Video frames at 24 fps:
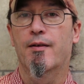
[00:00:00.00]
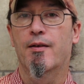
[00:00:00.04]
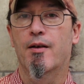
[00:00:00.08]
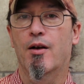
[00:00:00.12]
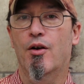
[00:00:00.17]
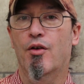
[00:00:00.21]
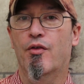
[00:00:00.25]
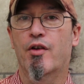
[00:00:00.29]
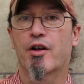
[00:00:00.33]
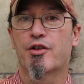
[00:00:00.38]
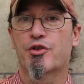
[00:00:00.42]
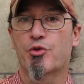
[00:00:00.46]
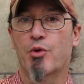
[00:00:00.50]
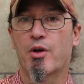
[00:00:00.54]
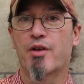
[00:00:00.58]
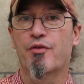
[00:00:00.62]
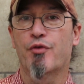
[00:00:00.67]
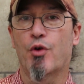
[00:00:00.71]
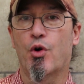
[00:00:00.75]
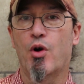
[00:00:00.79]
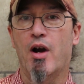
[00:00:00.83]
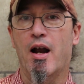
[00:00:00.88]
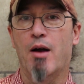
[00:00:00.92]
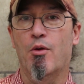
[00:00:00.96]
over a
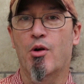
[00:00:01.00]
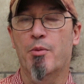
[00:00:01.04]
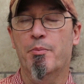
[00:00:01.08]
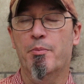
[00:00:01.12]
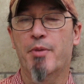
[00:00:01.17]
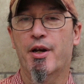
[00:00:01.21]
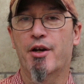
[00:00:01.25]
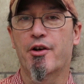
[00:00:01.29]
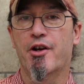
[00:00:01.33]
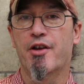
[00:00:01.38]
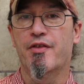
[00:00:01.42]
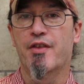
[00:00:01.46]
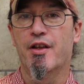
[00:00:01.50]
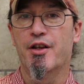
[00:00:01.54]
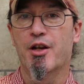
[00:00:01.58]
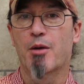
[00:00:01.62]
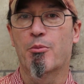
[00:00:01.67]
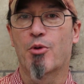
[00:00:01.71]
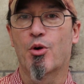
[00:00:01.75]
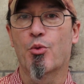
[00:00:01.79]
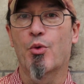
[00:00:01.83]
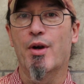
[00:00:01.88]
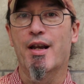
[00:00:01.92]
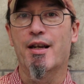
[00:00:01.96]
24-hour period. The
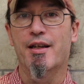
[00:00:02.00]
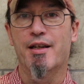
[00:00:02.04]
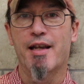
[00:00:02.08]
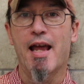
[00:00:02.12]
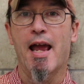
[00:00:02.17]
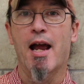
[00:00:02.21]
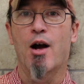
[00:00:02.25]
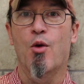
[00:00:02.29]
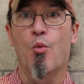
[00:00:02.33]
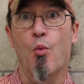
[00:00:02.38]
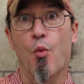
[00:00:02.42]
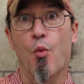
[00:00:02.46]
number went down